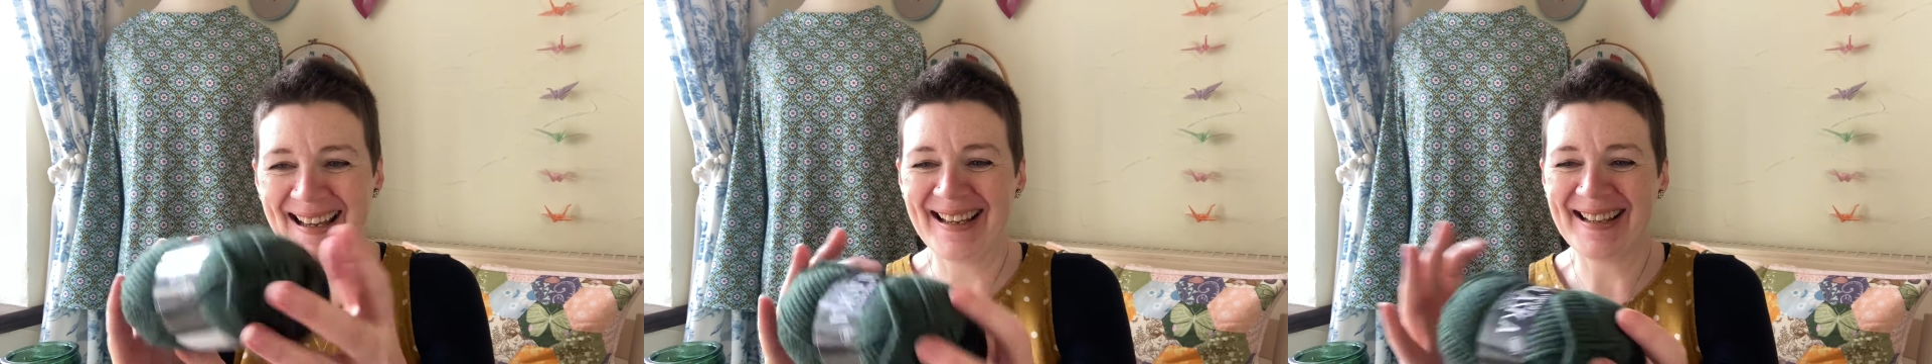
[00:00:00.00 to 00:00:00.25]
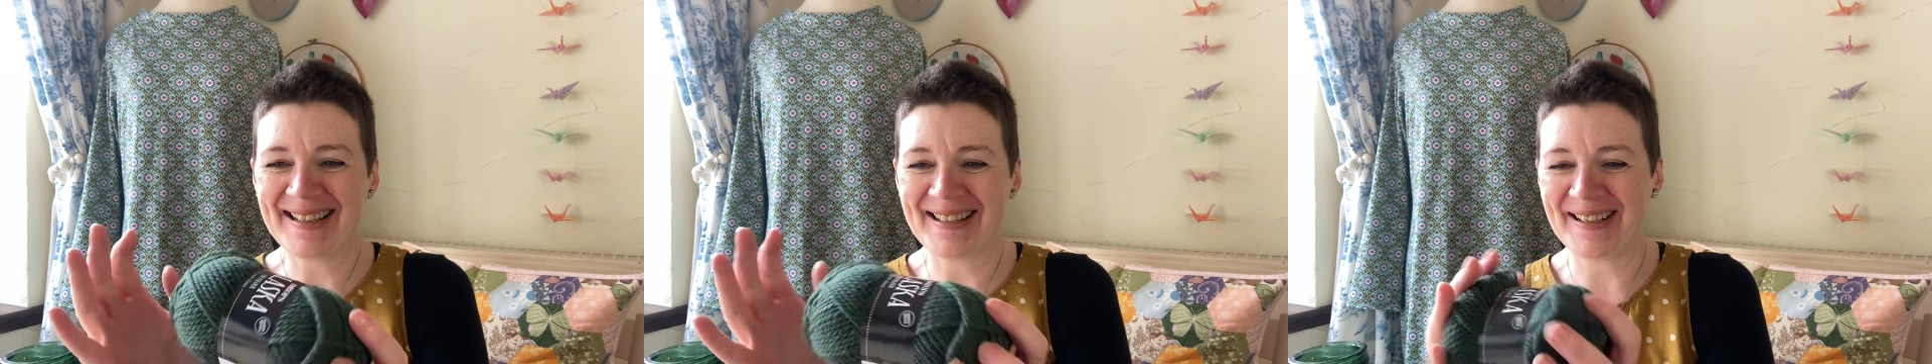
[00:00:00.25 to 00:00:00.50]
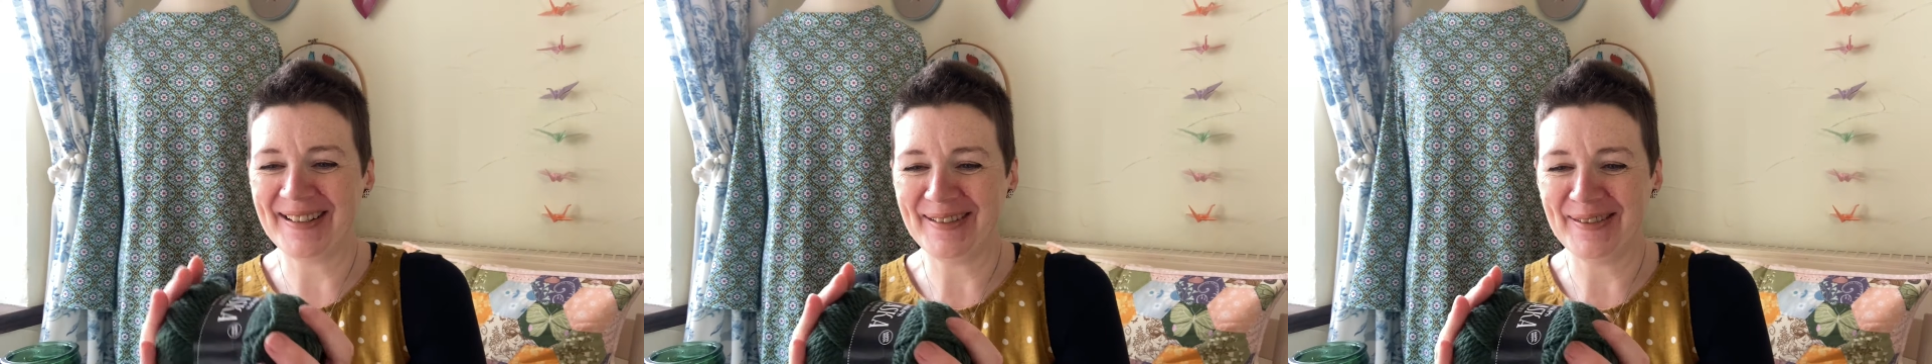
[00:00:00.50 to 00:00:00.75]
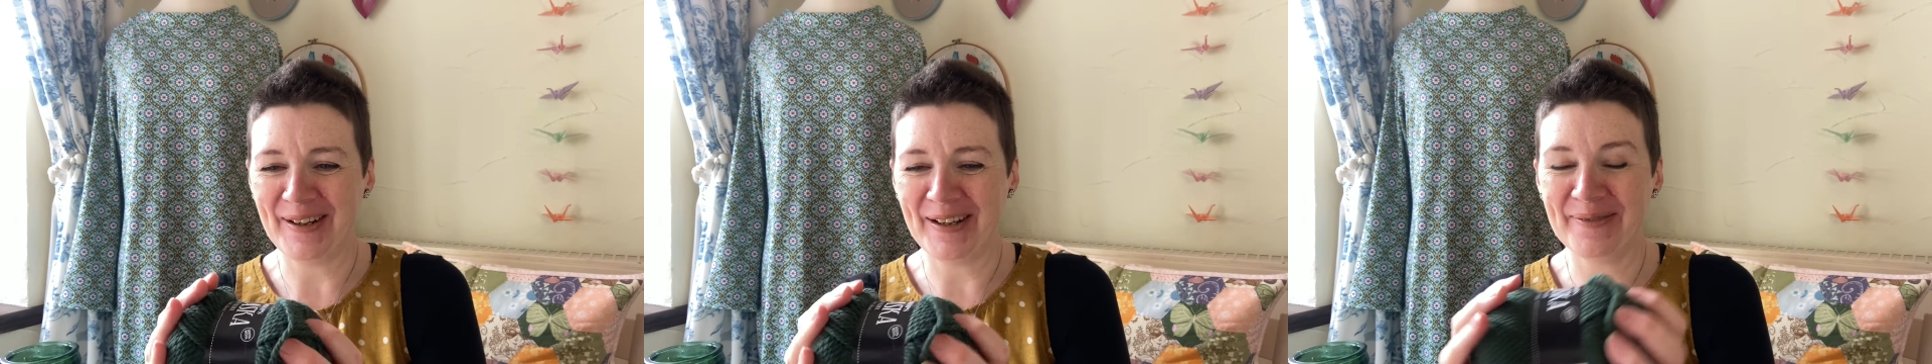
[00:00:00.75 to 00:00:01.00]
So
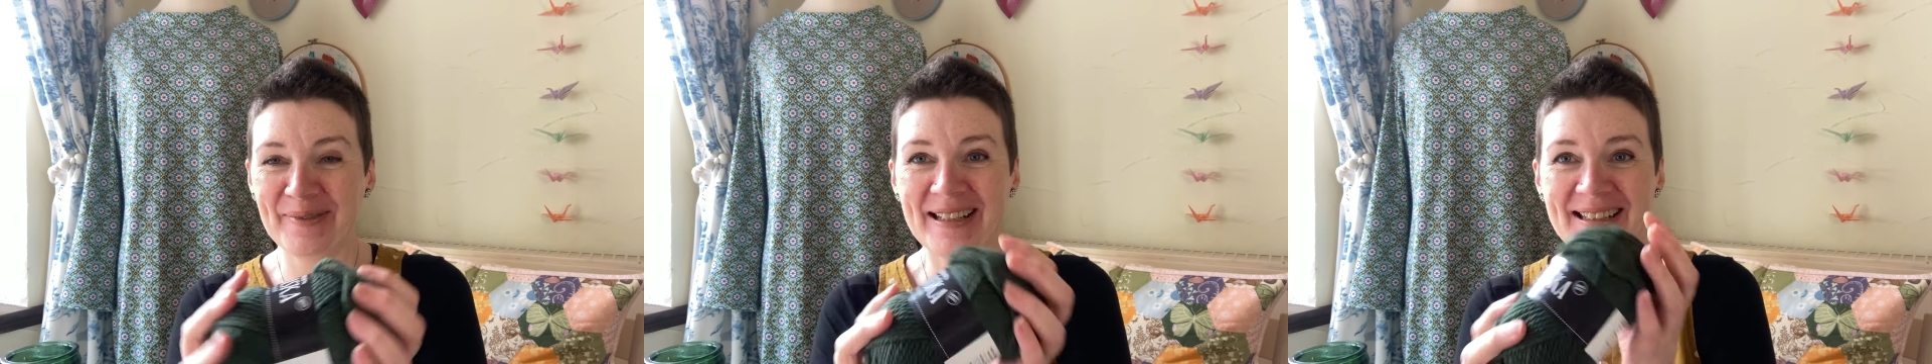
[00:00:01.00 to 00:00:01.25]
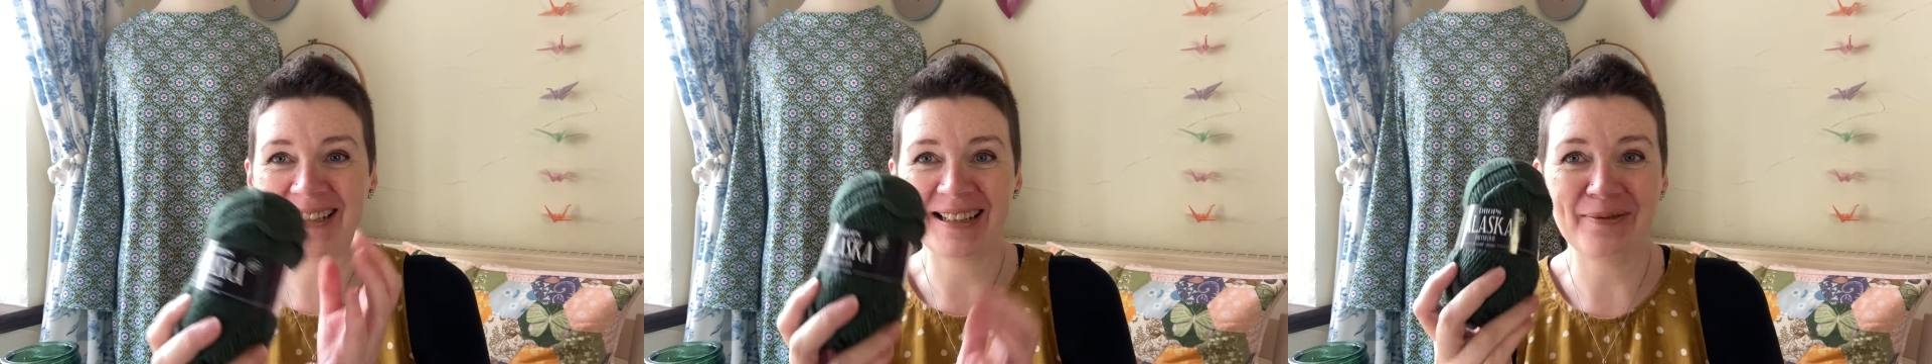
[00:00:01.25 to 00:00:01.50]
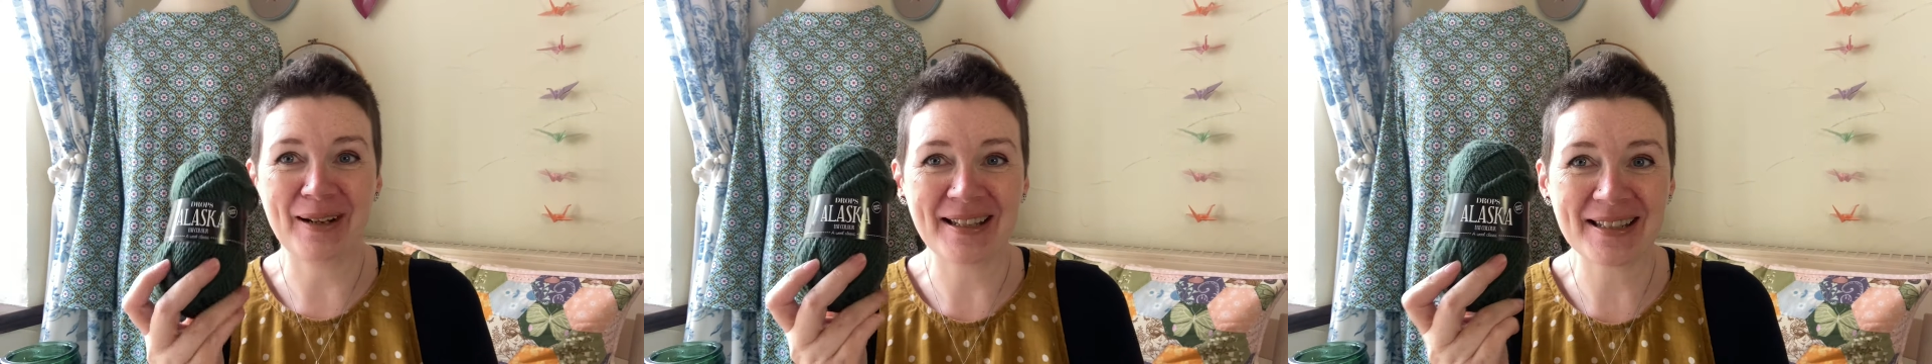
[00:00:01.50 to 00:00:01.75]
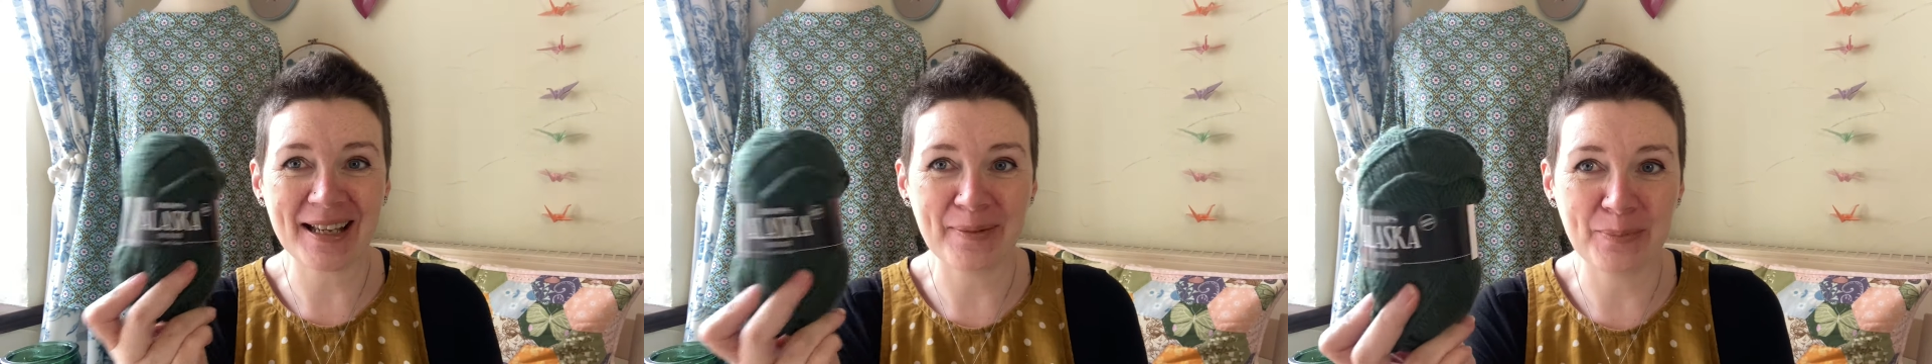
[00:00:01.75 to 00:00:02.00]
I immediately went
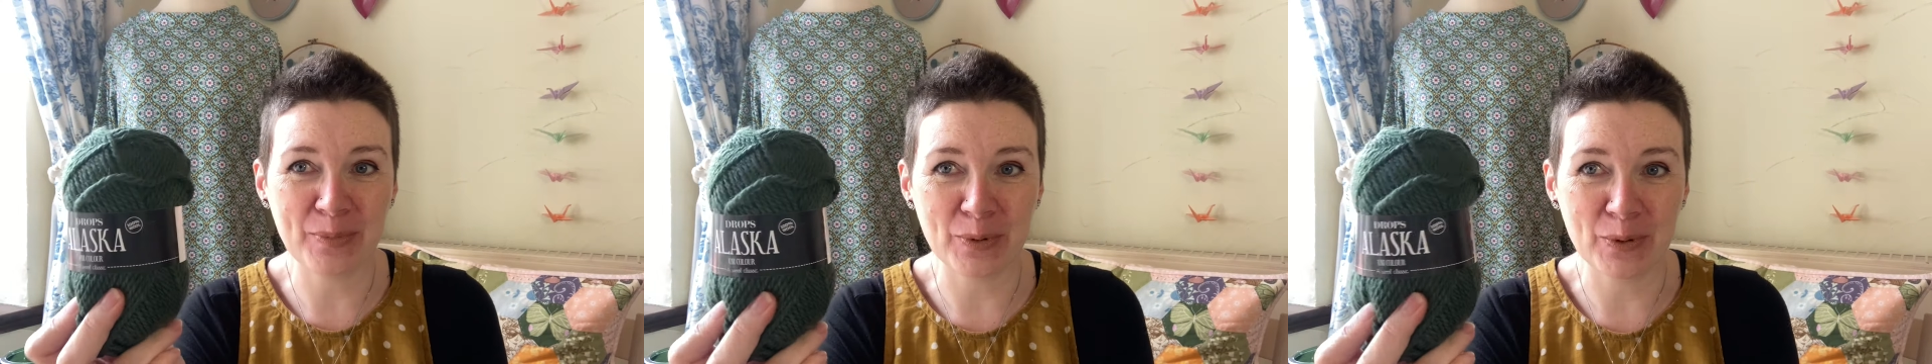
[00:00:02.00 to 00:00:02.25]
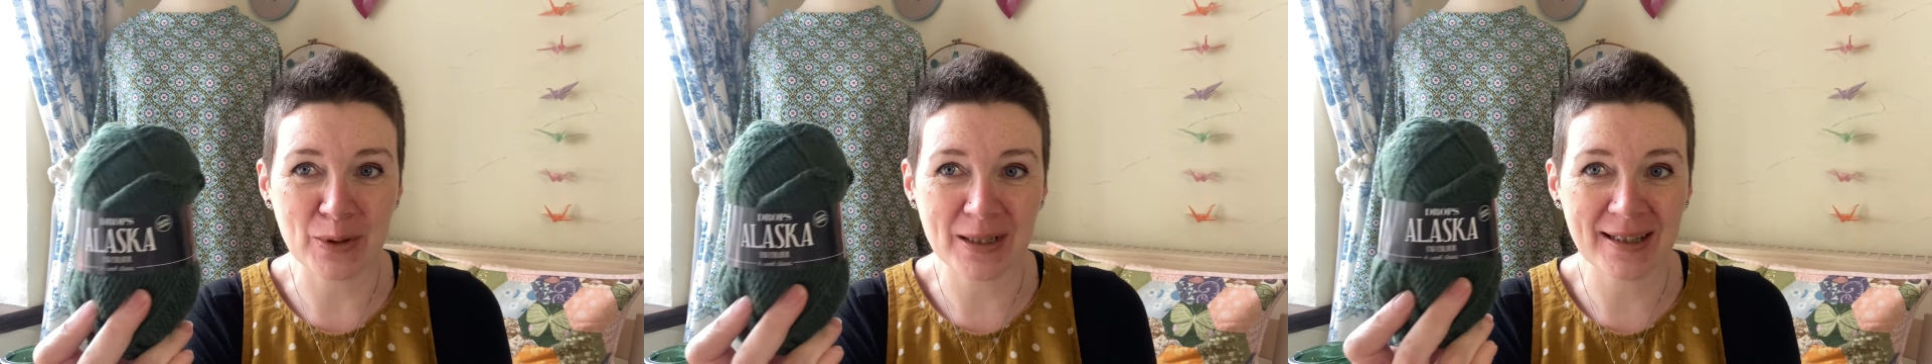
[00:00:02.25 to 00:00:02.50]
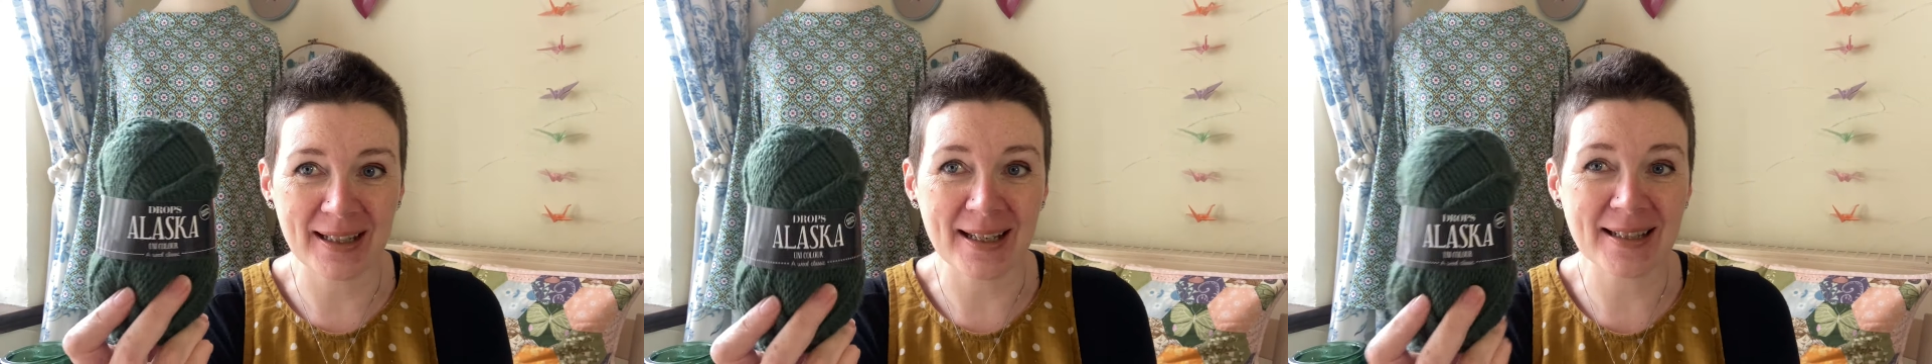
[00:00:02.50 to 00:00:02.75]
and bought this.